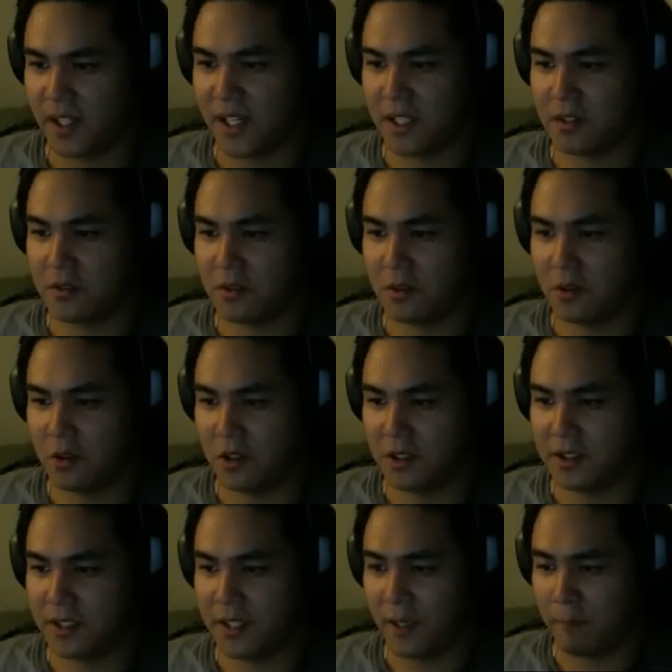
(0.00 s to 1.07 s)
At the
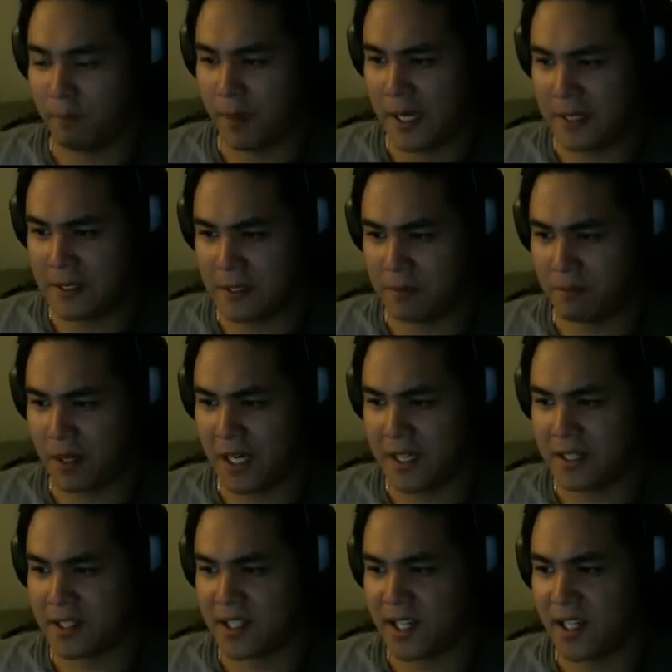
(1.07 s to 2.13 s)
school, the night passes by
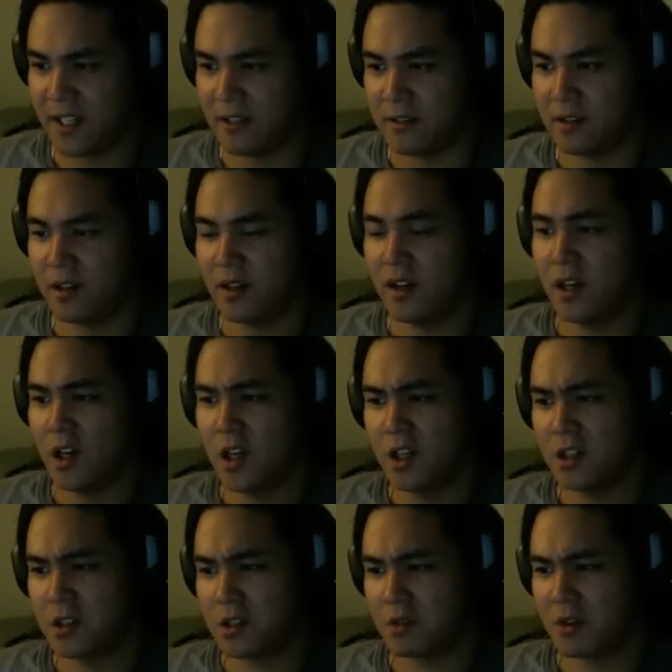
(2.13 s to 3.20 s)
in silence.
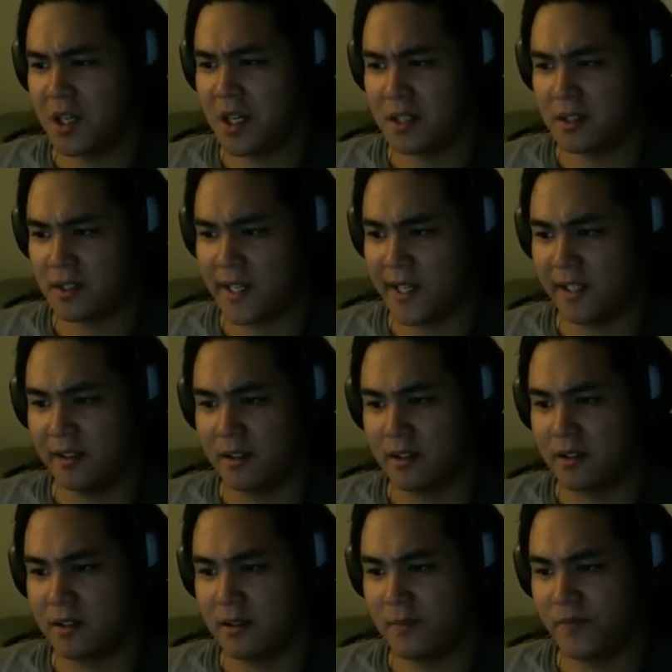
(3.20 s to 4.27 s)
Strange
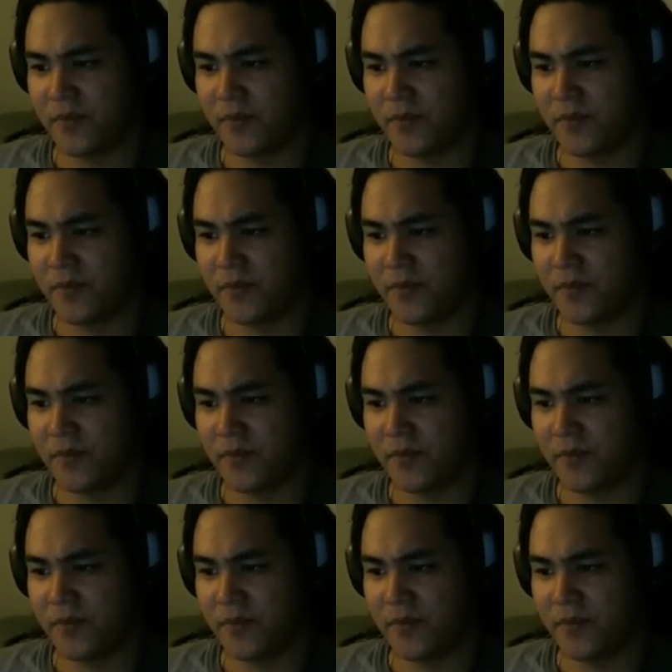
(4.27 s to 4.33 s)
silence.